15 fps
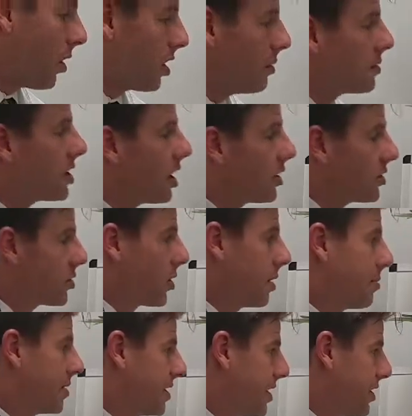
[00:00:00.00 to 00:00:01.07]
Welcome to
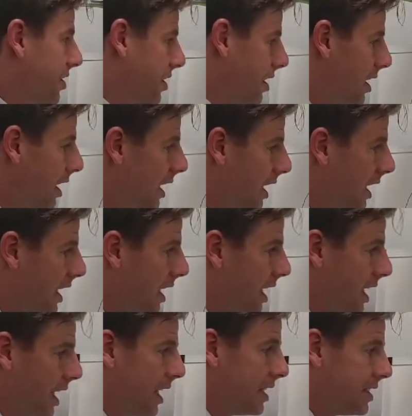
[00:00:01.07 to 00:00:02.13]
Auditory Precision.
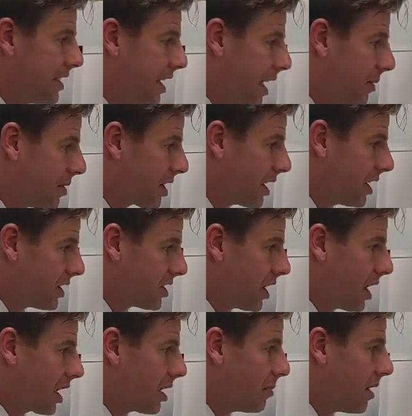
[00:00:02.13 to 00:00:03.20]
Today we're going to
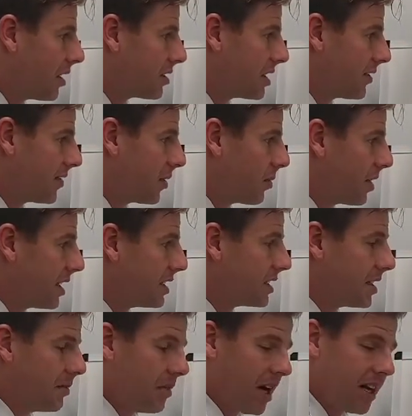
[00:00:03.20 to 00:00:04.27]
talk about different
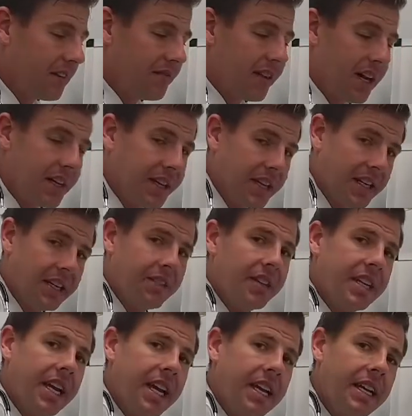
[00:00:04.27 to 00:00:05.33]
ways to modify the
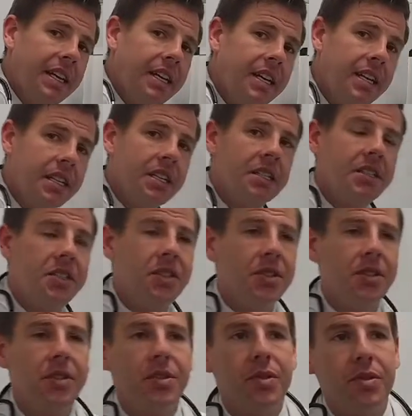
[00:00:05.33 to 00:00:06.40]
hearing aid
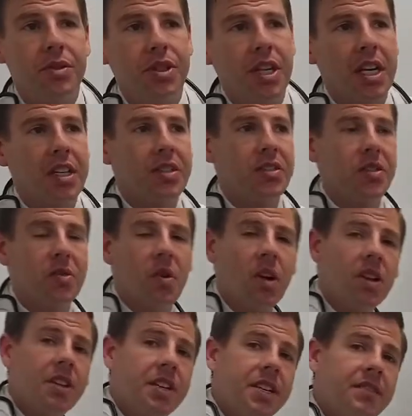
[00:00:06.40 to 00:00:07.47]
to change the
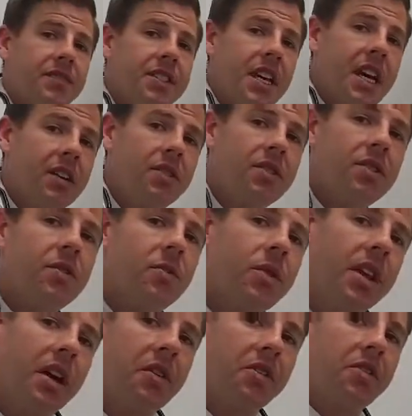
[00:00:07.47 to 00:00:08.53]
quality of sound
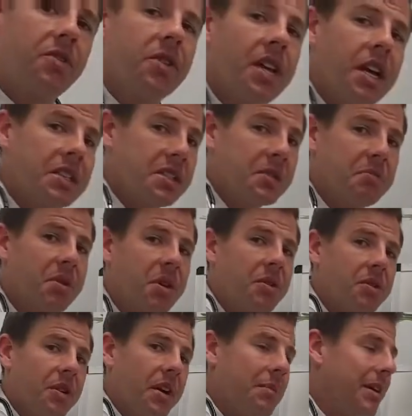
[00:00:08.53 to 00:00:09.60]
without utilizing
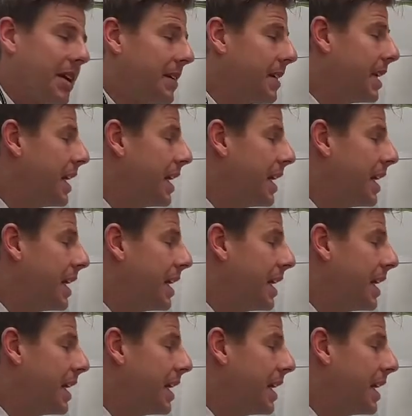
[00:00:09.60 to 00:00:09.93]
programming.